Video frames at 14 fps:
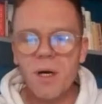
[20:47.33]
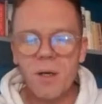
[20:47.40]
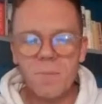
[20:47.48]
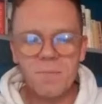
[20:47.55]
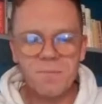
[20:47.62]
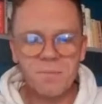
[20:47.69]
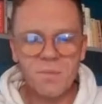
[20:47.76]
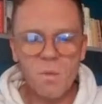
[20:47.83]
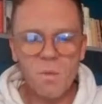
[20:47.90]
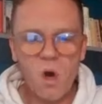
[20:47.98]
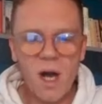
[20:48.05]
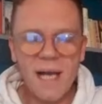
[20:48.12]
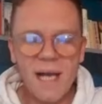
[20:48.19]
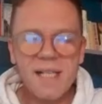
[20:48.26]
But
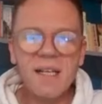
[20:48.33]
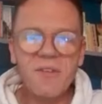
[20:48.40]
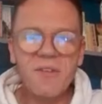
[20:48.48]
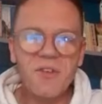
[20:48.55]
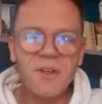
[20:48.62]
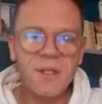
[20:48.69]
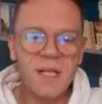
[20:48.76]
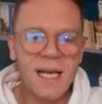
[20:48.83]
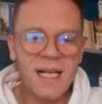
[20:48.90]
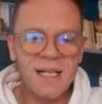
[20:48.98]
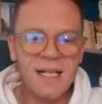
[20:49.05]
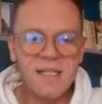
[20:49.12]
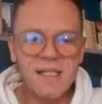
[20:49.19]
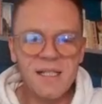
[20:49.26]
what is different
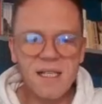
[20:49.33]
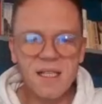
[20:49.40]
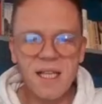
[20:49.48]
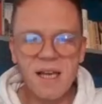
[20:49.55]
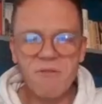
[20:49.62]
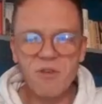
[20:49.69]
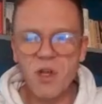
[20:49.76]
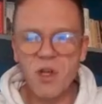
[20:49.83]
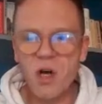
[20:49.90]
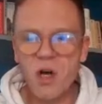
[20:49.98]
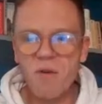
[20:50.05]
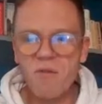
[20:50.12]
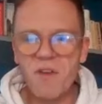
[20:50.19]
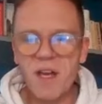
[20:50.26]
is the
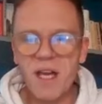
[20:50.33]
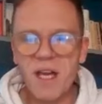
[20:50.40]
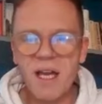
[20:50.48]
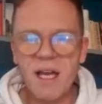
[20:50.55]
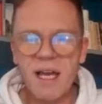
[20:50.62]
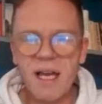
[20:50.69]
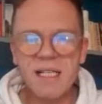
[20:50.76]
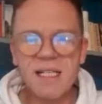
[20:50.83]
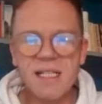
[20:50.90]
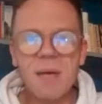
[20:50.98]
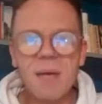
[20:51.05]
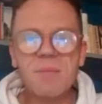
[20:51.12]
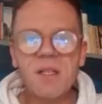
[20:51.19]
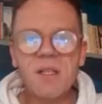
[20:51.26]
level of
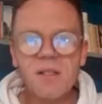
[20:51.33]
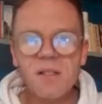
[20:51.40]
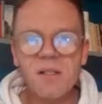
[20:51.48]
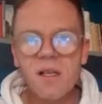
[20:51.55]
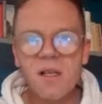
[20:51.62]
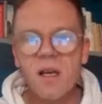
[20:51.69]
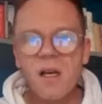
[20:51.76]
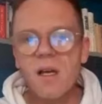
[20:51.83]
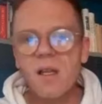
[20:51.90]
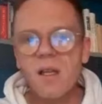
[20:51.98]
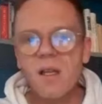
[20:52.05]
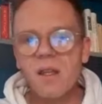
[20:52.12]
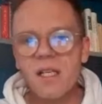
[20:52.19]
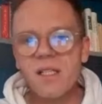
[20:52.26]
acceptance
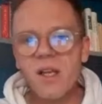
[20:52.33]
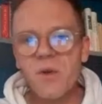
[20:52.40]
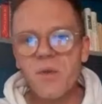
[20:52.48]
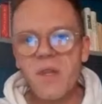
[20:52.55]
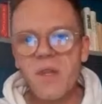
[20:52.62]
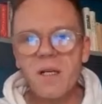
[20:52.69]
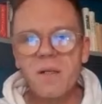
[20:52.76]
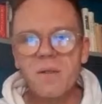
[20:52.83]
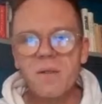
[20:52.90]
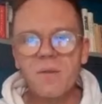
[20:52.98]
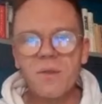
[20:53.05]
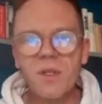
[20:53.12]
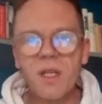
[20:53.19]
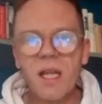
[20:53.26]
that's out there,
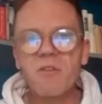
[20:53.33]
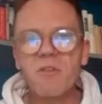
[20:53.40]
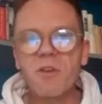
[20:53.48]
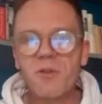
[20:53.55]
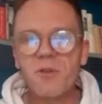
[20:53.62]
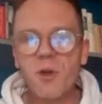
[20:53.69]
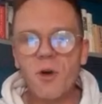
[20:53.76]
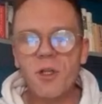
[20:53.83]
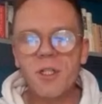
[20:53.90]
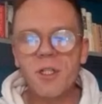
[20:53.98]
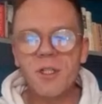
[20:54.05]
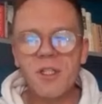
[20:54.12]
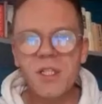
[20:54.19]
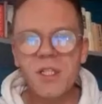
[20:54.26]
the level of
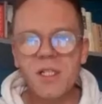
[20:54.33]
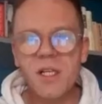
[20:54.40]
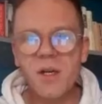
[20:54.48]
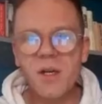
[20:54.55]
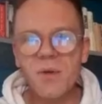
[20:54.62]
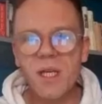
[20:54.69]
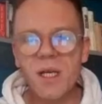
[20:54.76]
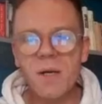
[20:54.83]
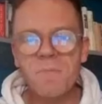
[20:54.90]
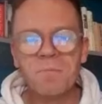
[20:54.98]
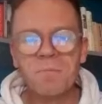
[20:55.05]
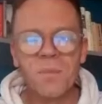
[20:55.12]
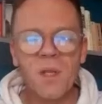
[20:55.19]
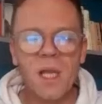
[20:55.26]
tolerance that's out there.
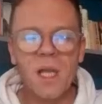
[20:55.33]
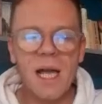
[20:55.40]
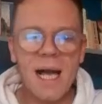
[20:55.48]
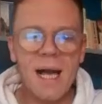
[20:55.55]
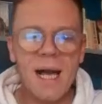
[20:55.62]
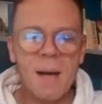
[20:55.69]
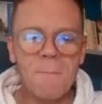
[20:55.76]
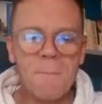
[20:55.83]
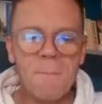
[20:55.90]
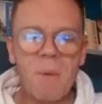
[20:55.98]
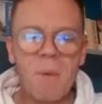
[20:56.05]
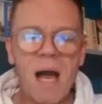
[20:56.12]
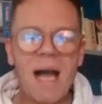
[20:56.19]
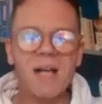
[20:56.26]

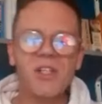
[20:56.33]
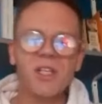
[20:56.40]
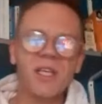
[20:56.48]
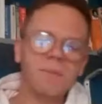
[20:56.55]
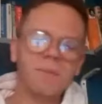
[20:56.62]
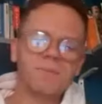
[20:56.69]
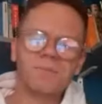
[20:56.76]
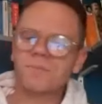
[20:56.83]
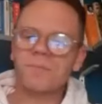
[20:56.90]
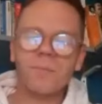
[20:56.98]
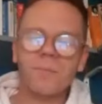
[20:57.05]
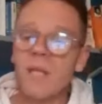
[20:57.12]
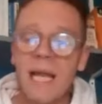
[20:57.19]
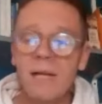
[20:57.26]
But actually,
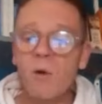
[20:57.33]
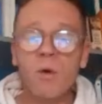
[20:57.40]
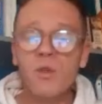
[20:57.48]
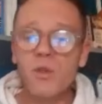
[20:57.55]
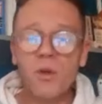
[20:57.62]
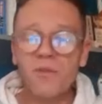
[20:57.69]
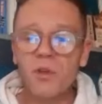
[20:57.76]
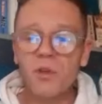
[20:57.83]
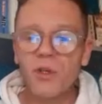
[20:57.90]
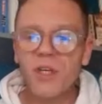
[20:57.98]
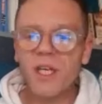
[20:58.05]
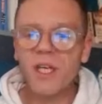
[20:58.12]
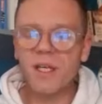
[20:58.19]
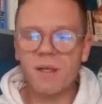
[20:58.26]
and also if you
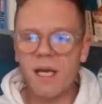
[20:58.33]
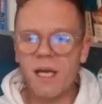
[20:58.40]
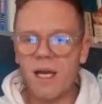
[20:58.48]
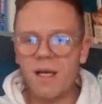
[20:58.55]
look at